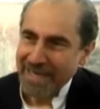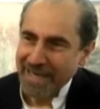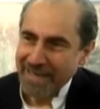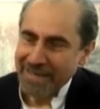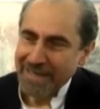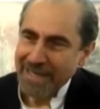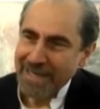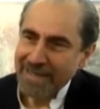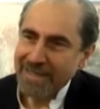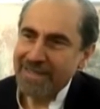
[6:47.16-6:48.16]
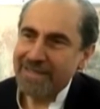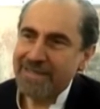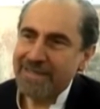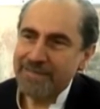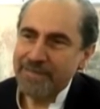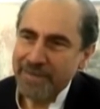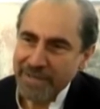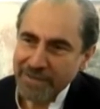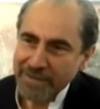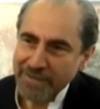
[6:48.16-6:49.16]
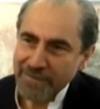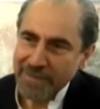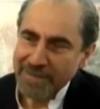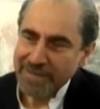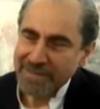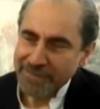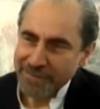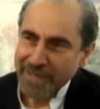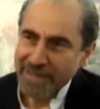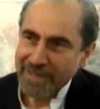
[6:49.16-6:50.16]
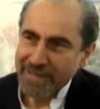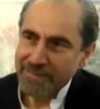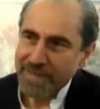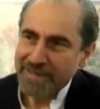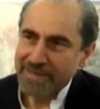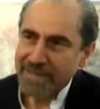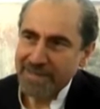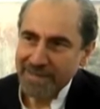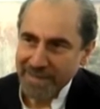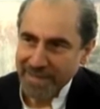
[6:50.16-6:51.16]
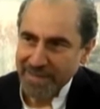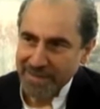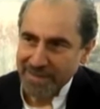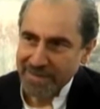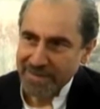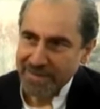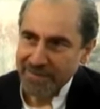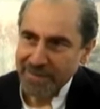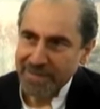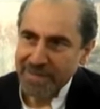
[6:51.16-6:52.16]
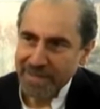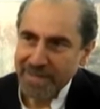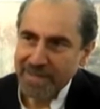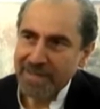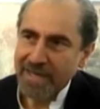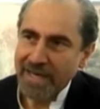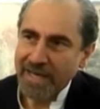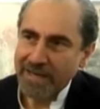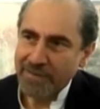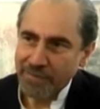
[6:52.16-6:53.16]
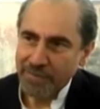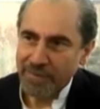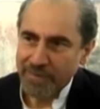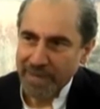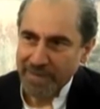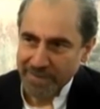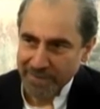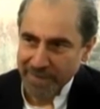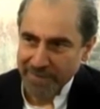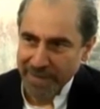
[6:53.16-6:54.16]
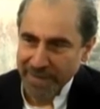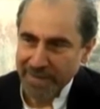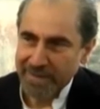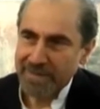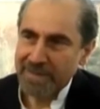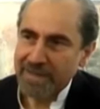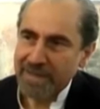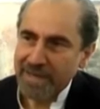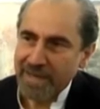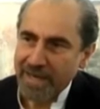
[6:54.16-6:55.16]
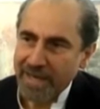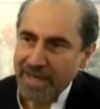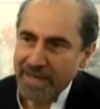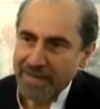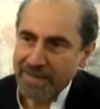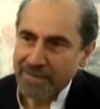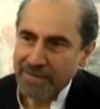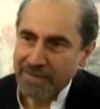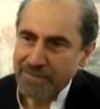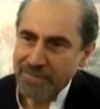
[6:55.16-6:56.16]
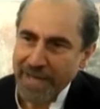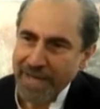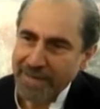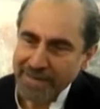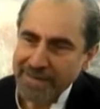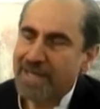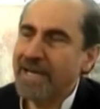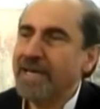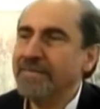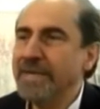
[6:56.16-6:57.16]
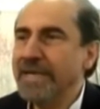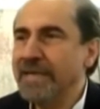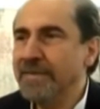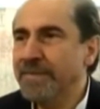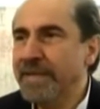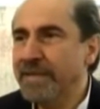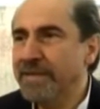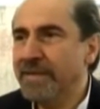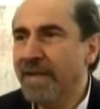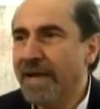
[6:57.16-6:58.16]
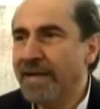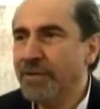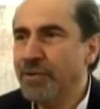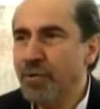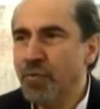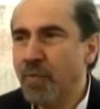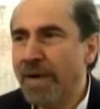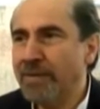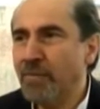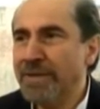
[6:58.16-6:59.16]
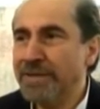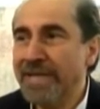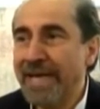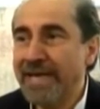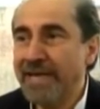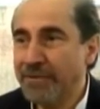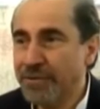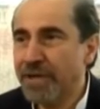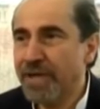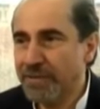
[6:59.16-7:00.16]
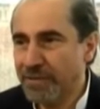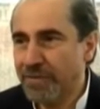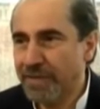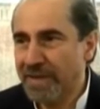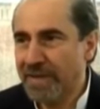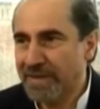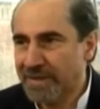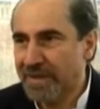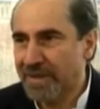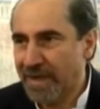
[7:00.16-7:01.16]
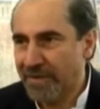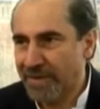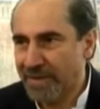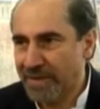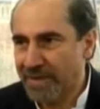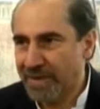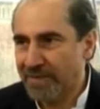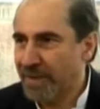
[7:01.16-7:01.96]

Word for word: And I think the inspiration was strictly based on need. There was a need in rural parts of Armenia. And at the time, it appeared like no one was taking charge of it in its entirety.